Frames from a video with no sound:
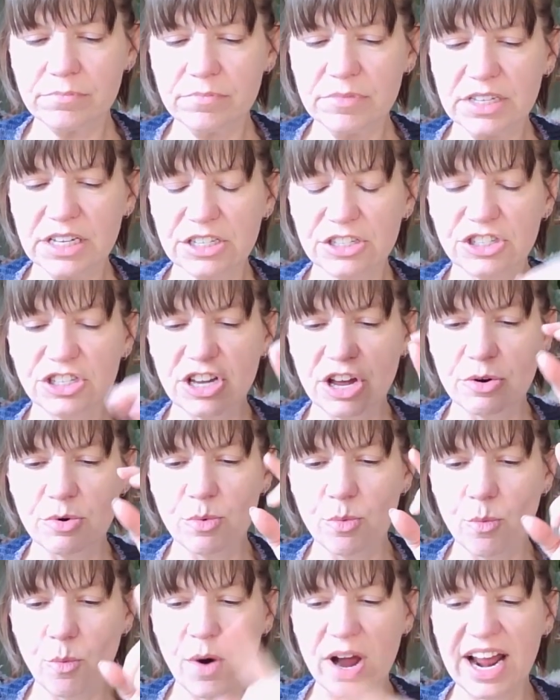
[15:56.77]
so
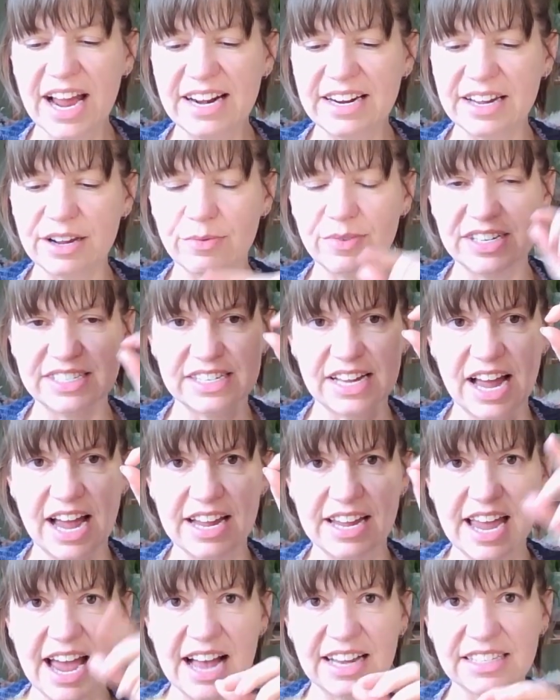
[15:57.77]
what I did was I
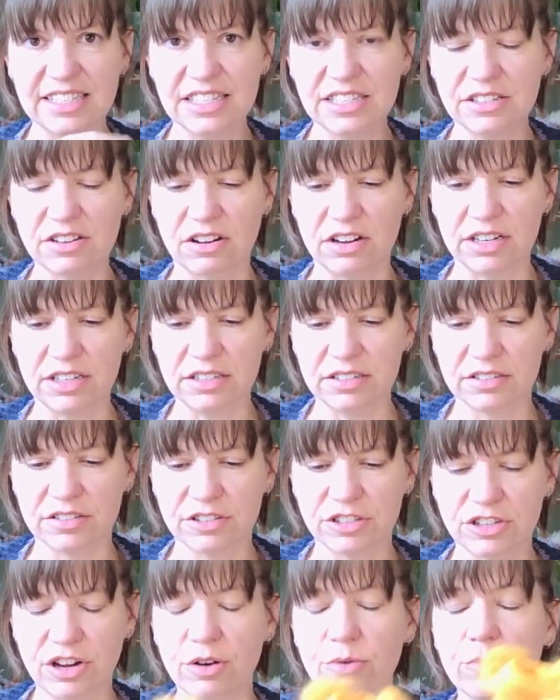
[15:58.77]
cast this on.
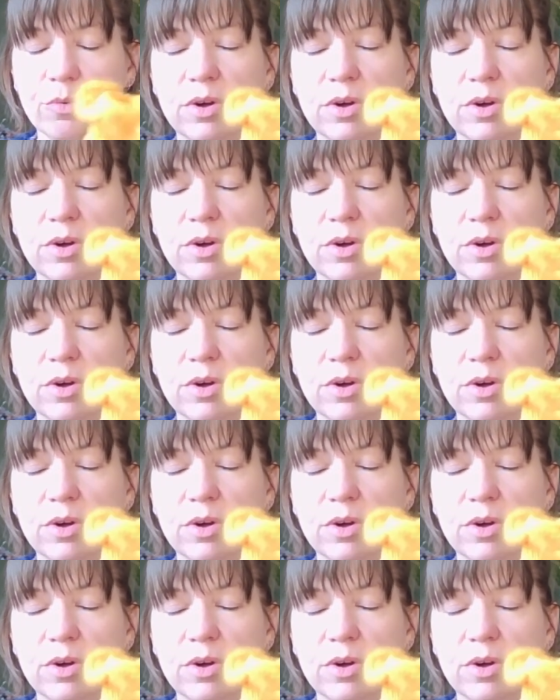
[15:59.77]
So